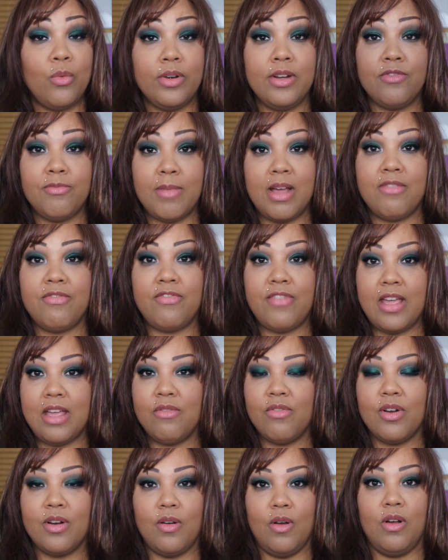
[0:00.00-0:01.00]
one of my
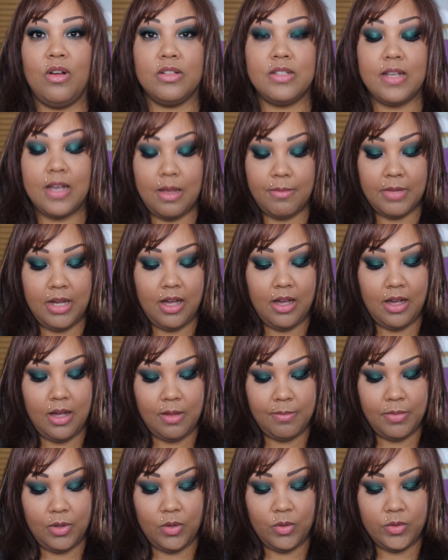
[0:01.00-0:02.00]
favorite all-time
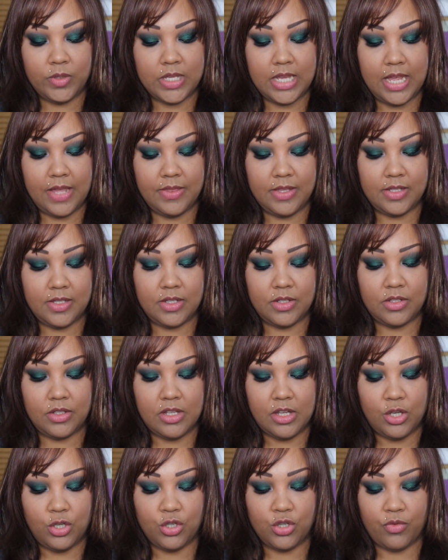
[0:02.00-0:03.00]
combos, and this
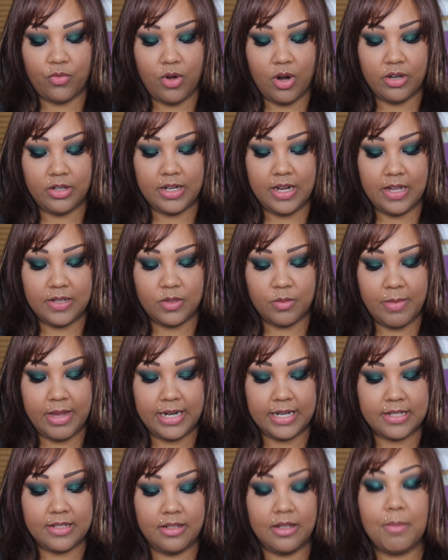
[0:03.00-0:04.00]
is the Gerard
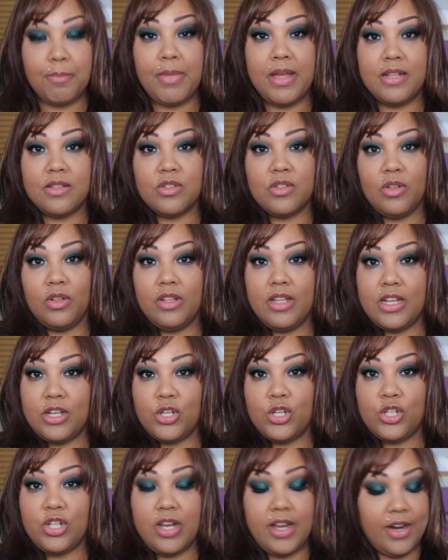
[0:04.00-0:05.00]
Cosmetics Lip Pencil
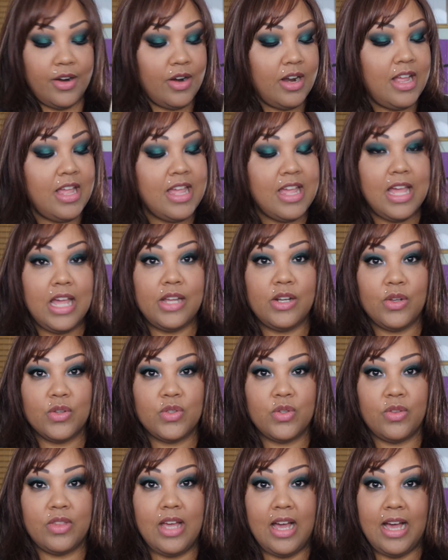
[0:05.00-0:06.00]
in Sheer and
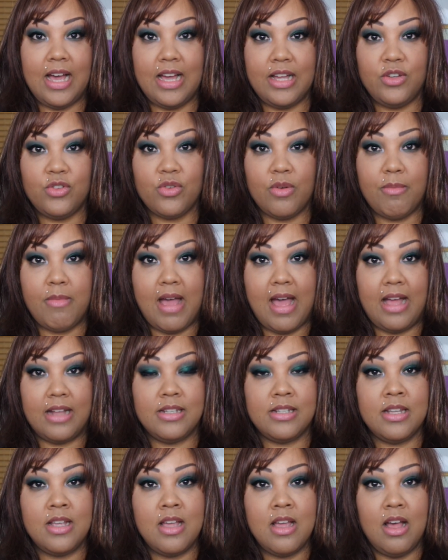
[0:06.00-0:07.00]
also the Hydra
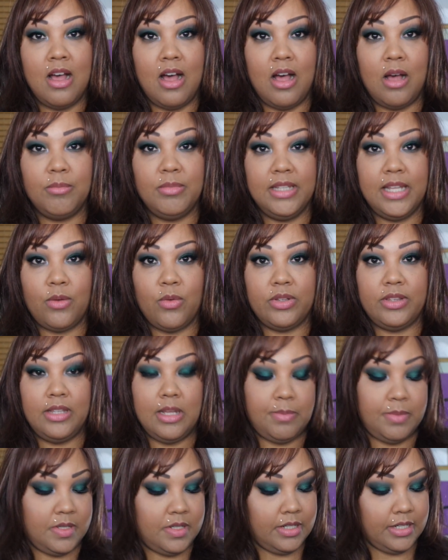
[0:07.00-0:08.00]
Matte
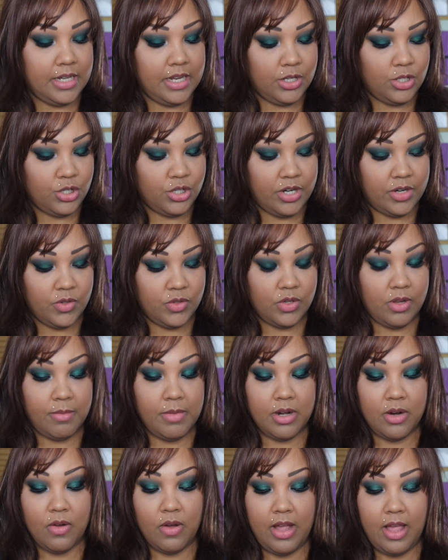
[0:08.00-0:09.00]
liquid lipstick in Sheer. So
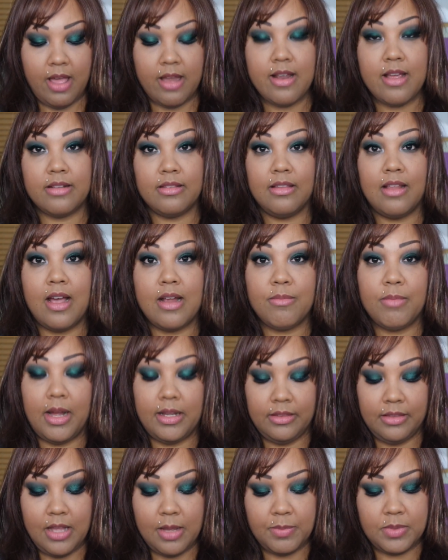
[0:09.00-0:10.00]
I'm going to go ahead and line
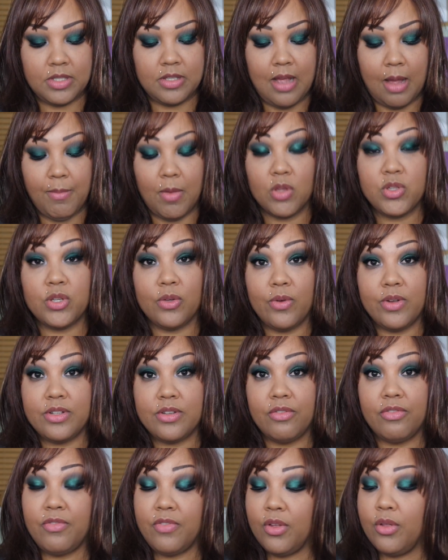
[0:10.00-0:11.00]
my lips. I'm also
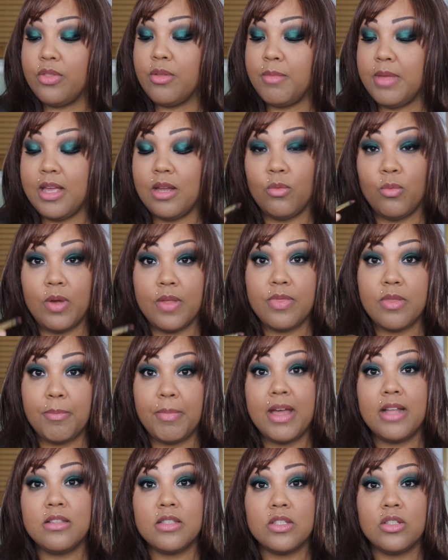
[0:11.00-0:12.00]
going to fill them in with
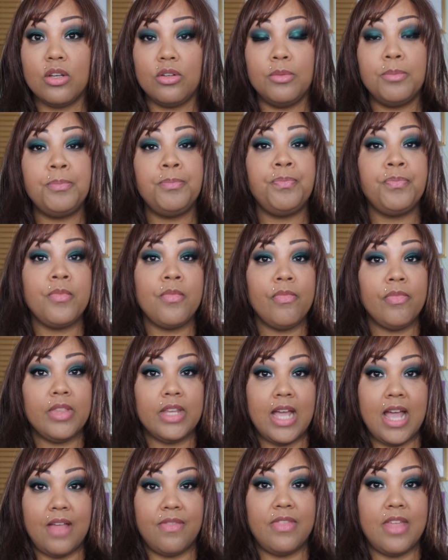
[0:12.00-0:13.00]
the pencil
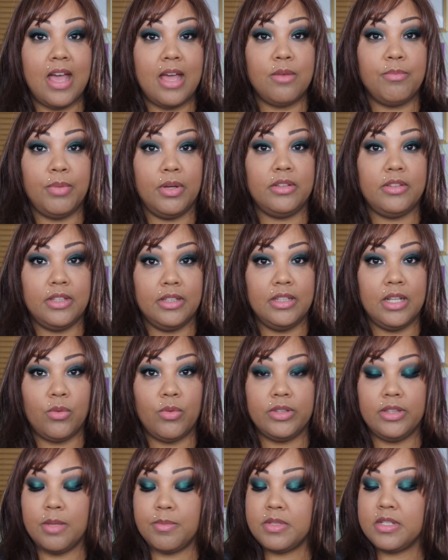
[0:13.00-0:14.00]
and then put the
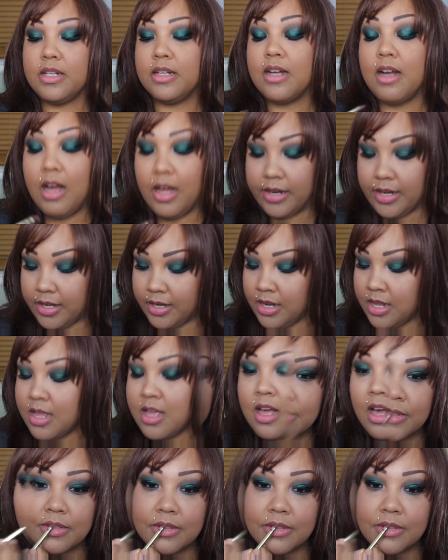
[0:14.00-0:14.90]
liquid lipstick on it.